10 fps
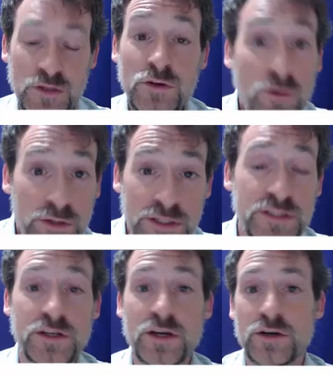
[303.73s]
You don't need
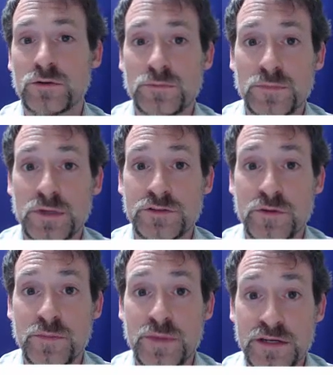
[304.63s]
to know a
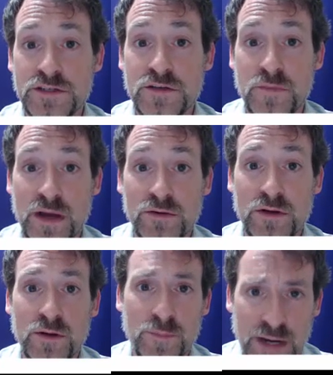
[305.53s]
tremendous amount
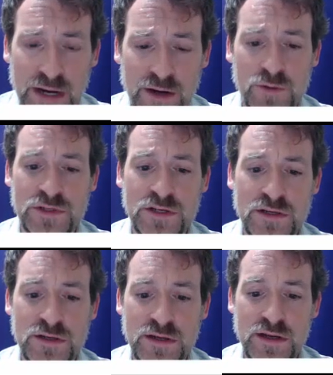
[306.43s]
about
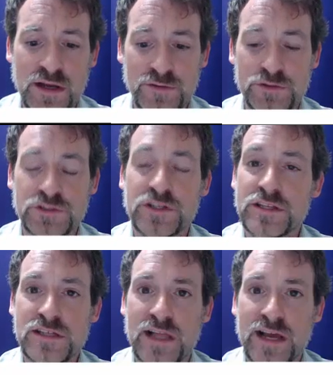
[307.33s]
evolution in
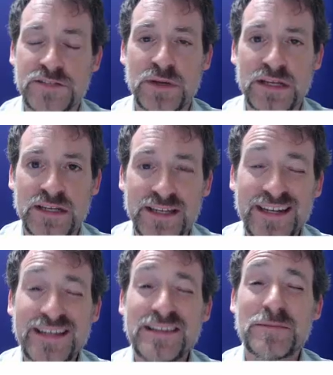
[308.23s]
this class, but
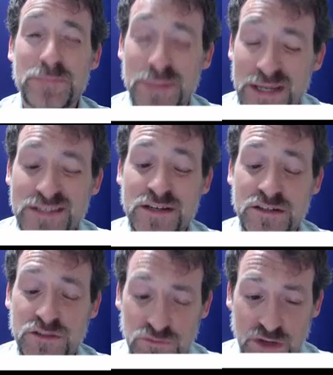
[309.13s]
getting the
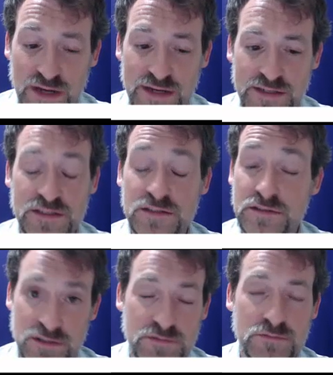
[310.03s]
basics right
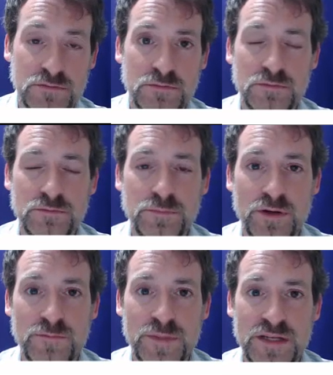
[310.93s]
is
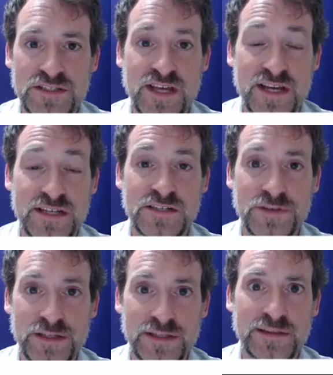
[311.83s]
part of being
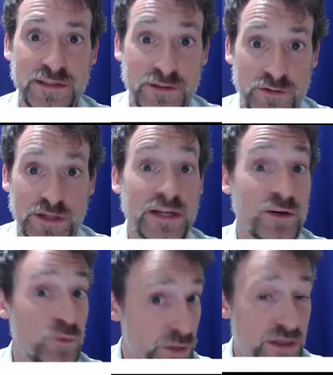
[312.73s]
scientifically literate, and
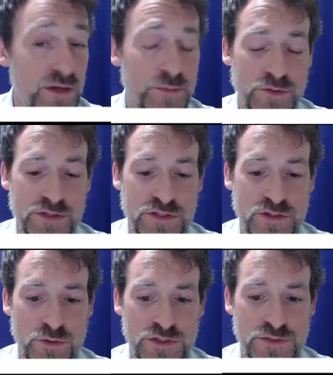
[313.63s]
it will help you in this
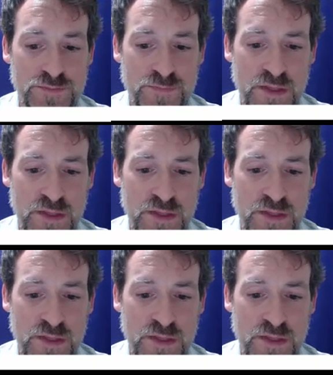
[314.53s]
course.